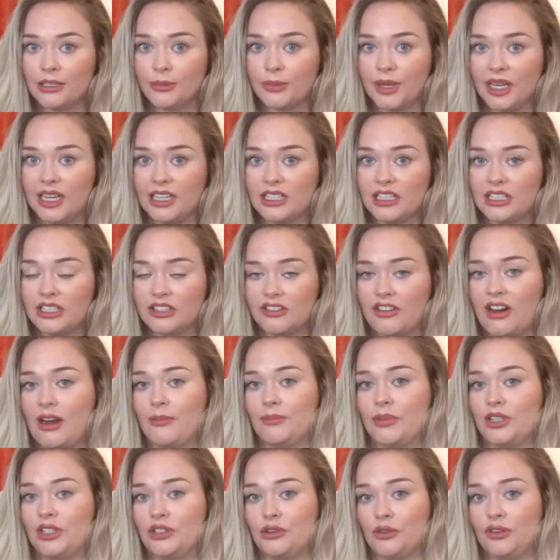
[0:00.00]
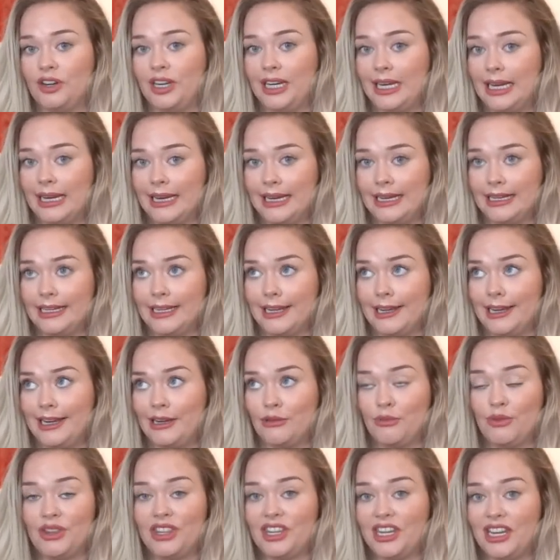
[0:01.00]
to my Instagram story
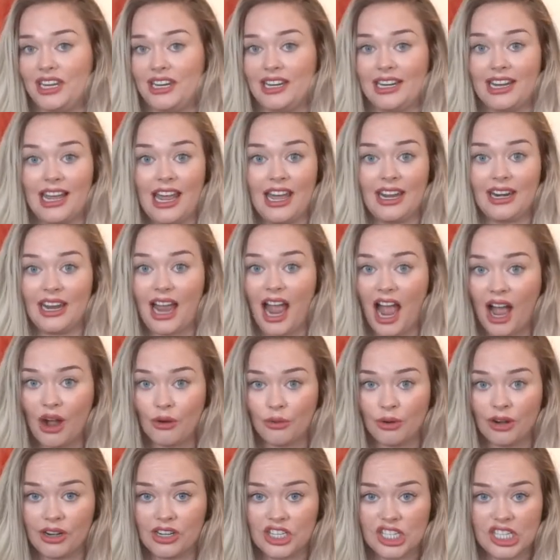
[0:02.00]
like within an hour,